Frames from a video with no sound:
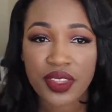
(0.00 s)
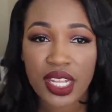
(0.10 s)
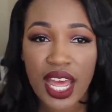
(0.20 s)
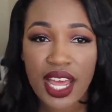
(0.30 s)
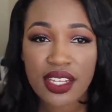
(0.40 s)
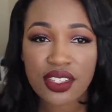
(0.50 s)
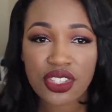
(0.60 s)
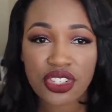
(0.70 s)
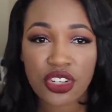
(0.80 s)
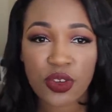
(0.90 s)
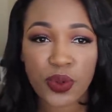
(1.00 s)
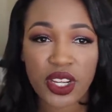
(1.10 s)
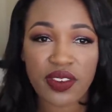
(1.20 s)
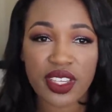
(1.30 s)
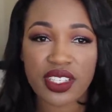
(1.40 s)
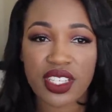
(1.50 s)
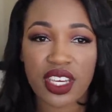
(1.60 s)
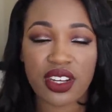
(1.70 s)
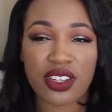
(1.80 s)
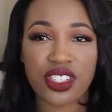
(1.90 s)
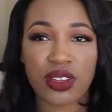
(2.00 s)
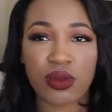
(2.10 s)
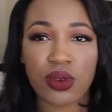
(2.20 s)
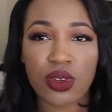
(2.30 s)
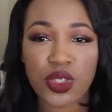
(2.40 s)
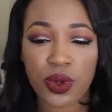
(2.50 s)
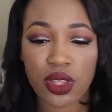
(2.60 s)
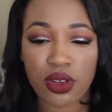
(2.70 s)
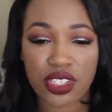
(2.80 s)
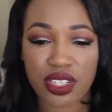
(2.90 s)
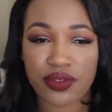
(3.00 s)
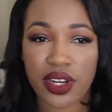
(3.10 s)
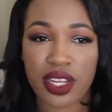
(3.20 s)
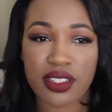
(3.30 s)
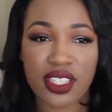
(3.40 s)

the last two previous years, the rules were a little different.